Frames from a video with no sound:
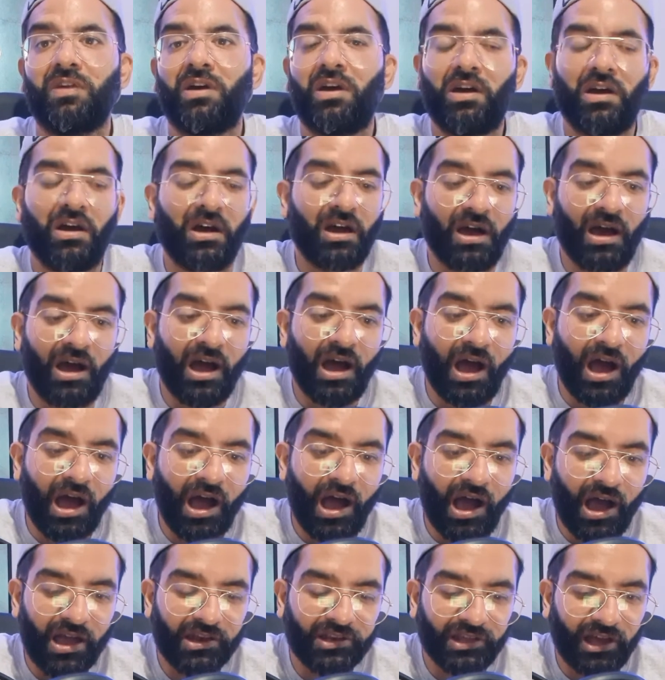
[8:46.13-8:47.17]

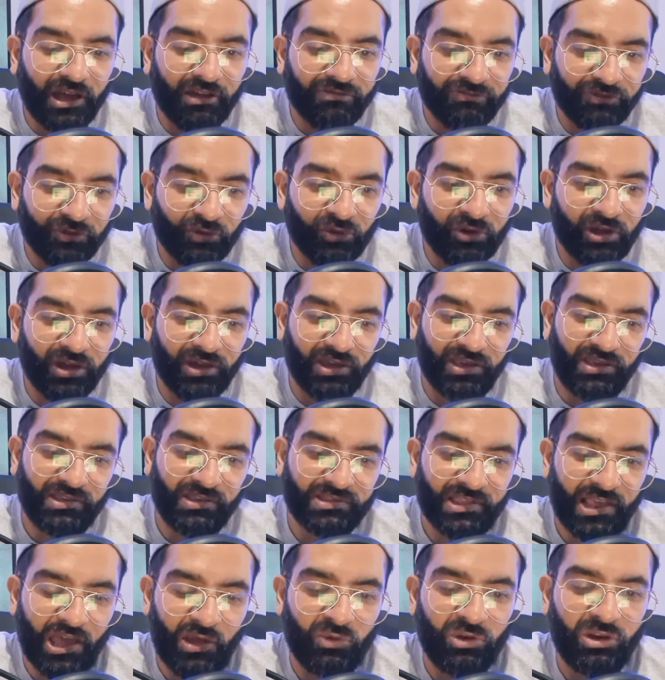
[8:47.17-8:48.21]
I feel like he's
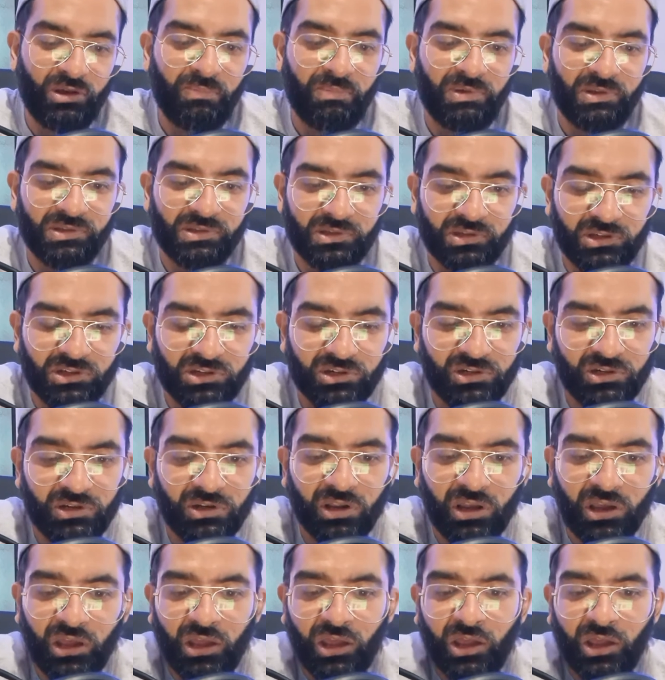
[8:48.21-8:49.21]
now in a position